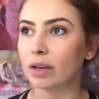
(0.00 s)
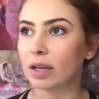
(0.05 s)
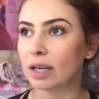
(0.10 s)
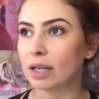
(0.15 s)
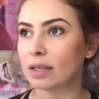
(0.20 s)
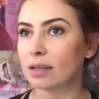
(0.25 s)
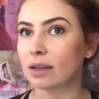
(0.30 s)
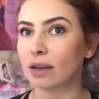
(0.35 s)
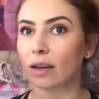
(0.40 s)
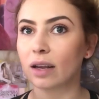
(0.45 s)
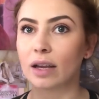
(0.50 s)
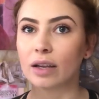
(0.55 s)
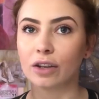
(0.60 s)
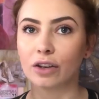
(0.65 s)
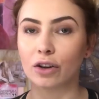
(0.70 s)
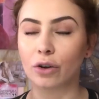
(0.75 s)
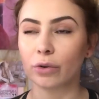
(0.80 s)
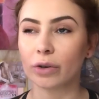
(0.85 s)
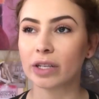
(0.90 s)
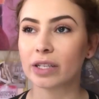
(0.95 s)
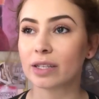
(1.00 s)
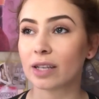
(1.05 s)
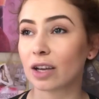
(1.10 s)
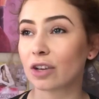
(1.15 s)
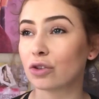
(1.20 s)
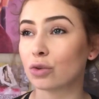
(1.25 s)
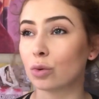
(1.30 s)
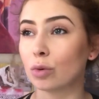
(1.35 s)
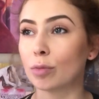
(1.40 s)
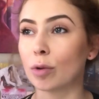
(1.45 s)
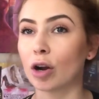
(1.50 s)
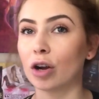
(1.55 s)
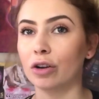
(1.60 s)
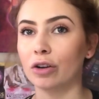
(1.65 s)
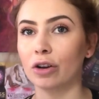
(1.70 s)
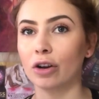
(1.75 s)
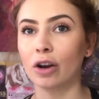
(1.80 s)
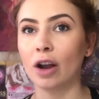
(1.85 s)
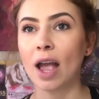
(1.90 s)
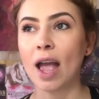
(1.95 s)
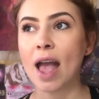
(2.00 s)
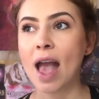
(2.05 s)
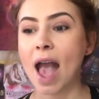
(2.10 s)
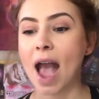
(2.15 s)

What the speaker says: is, and his sexual partner,